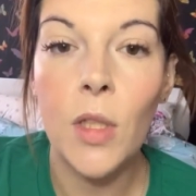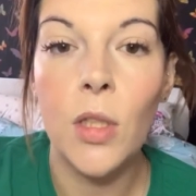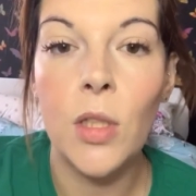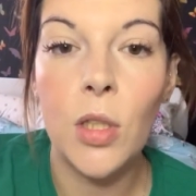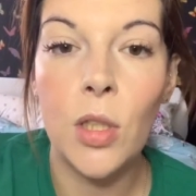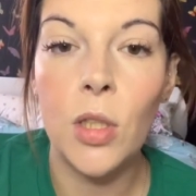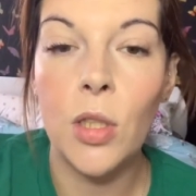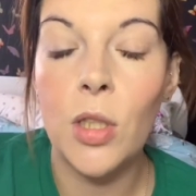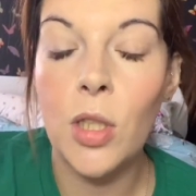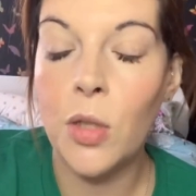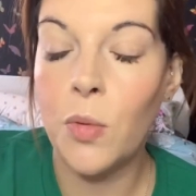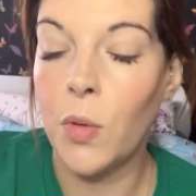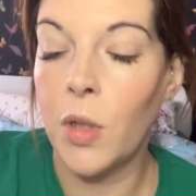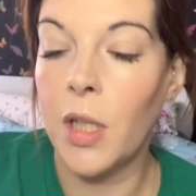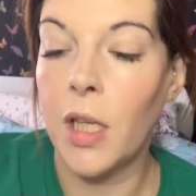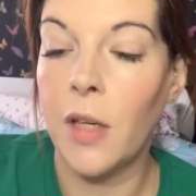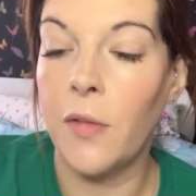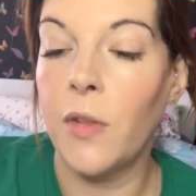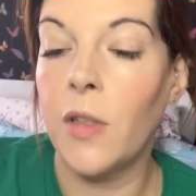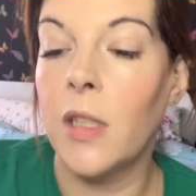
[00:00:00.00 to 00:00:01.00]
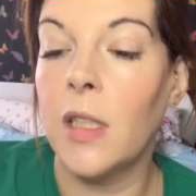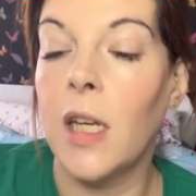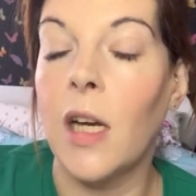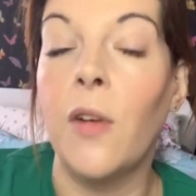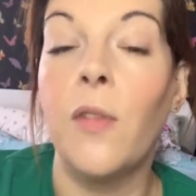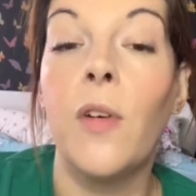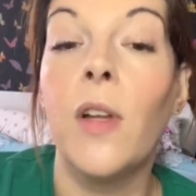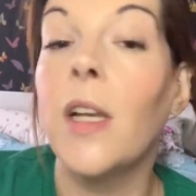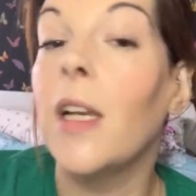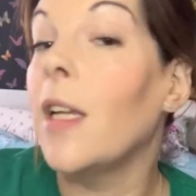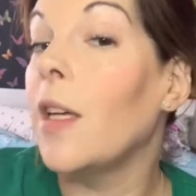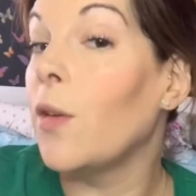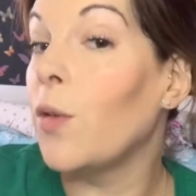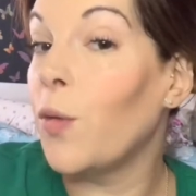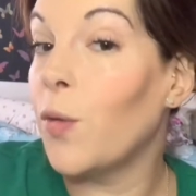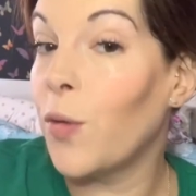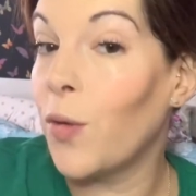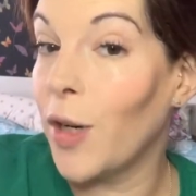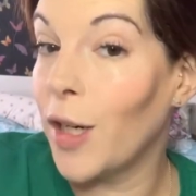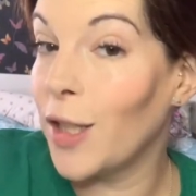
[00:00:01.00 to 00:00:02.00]
So you just want to give yourself a
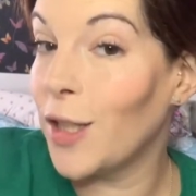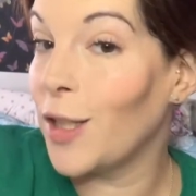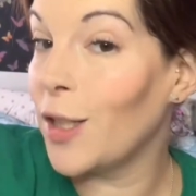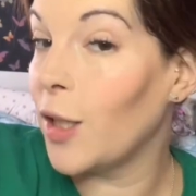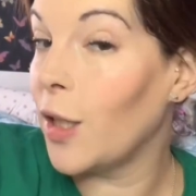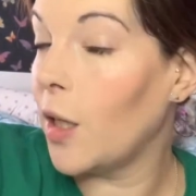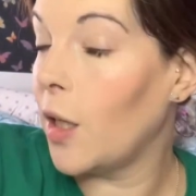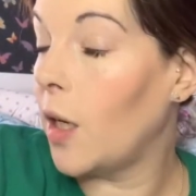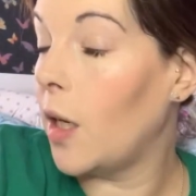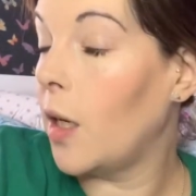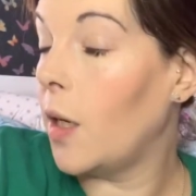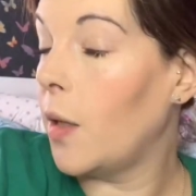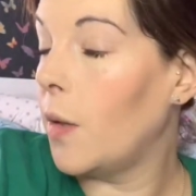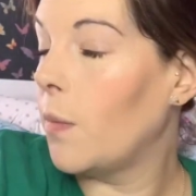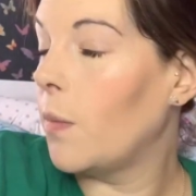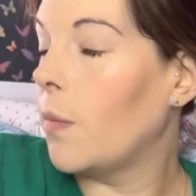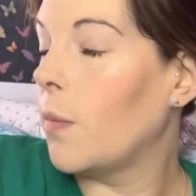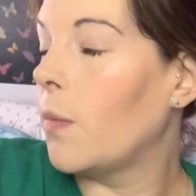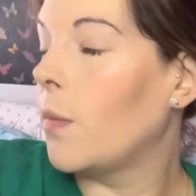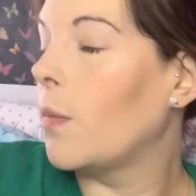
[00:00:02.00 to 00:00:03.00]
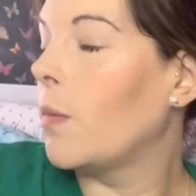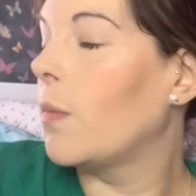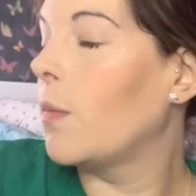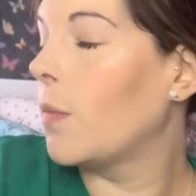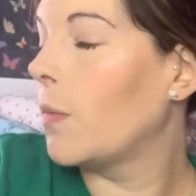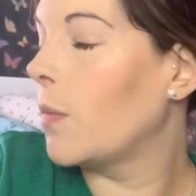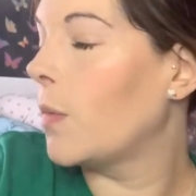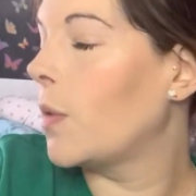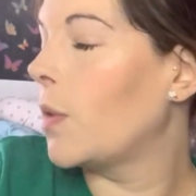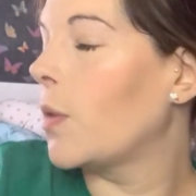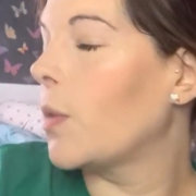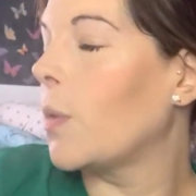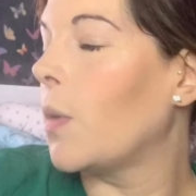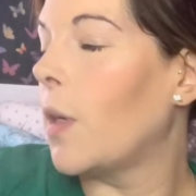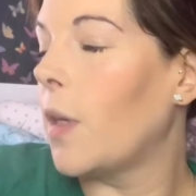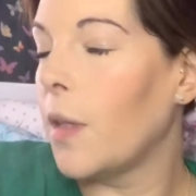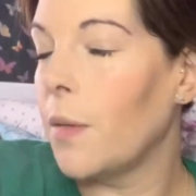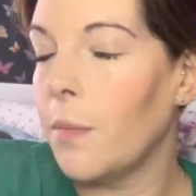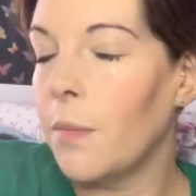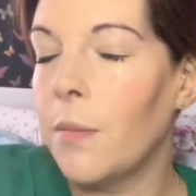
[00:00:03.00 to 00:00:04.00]
little fresh
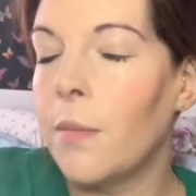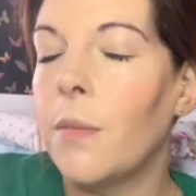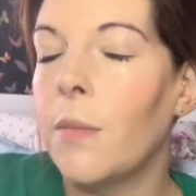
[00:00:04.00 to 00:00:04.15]
squirt.